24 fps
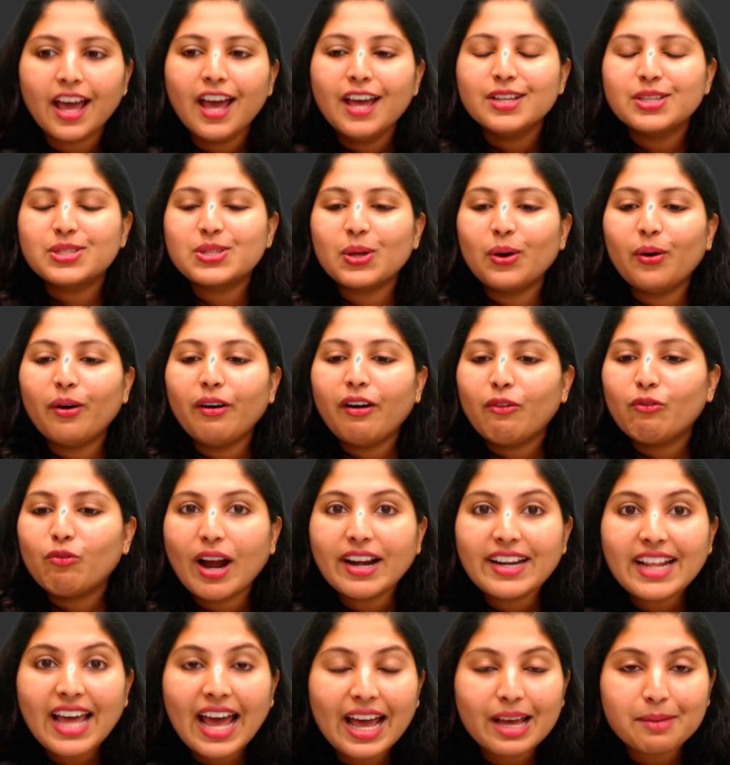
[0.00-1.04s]
So
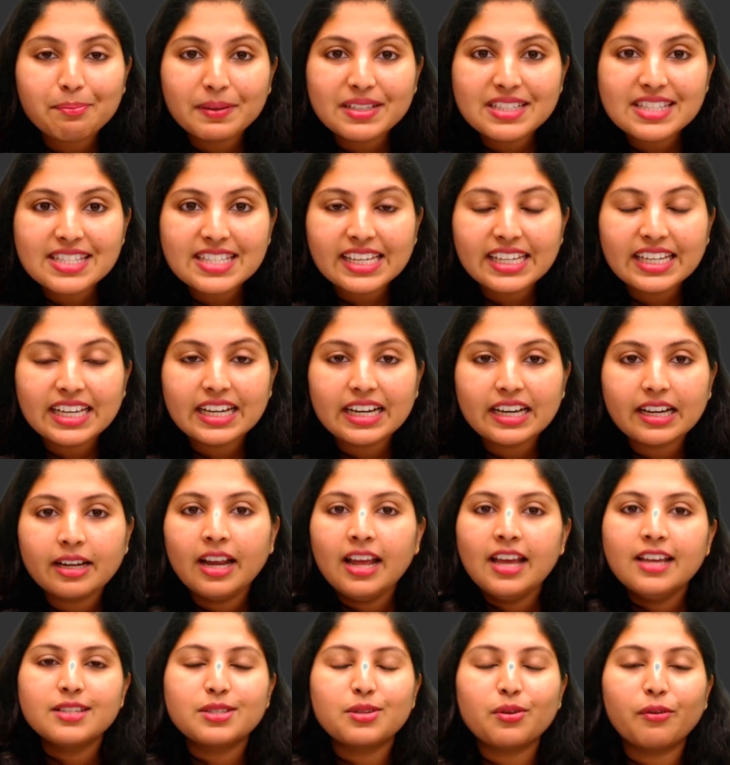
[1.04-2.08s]
what happens here?
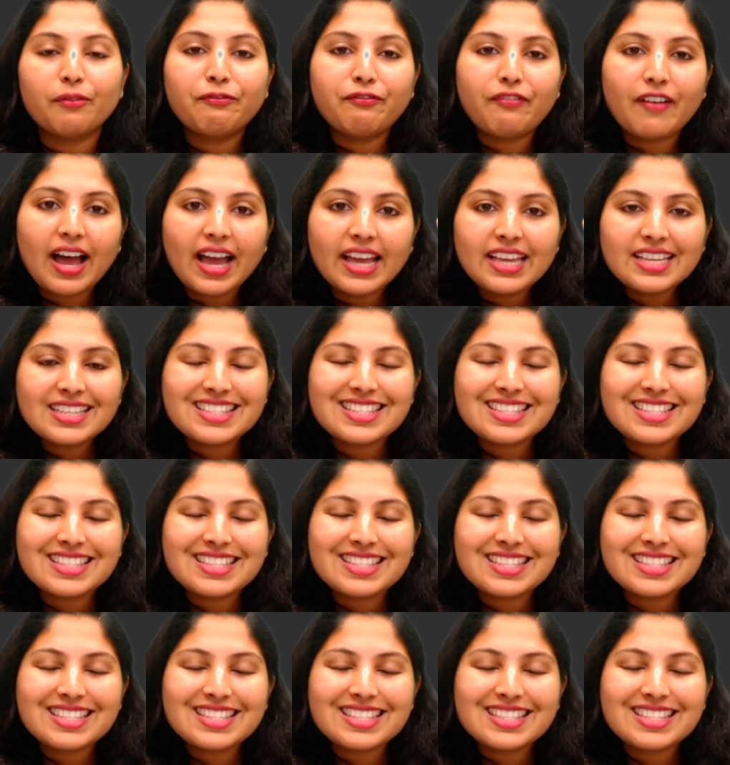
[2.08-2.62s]
So 5